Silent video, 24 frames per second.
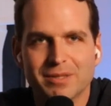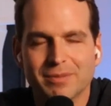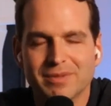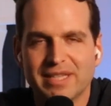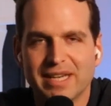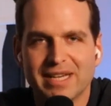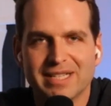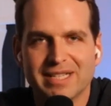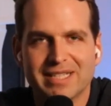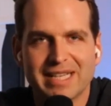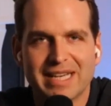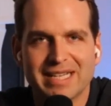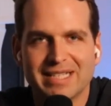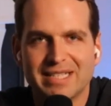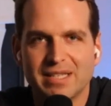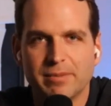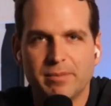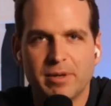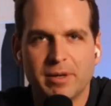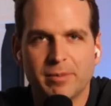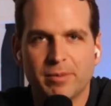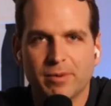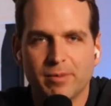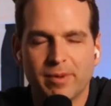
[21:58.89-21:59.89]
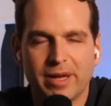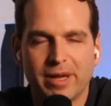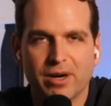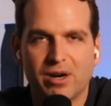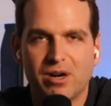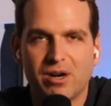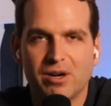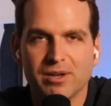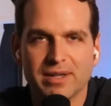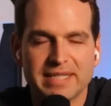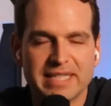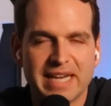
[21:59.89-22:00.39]
mistakes I see people make
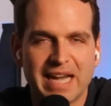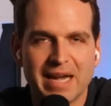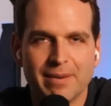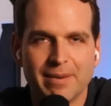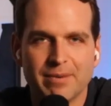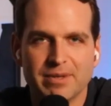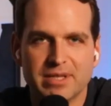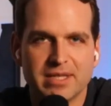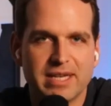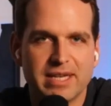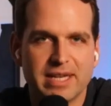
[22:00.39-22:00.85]
all the time is they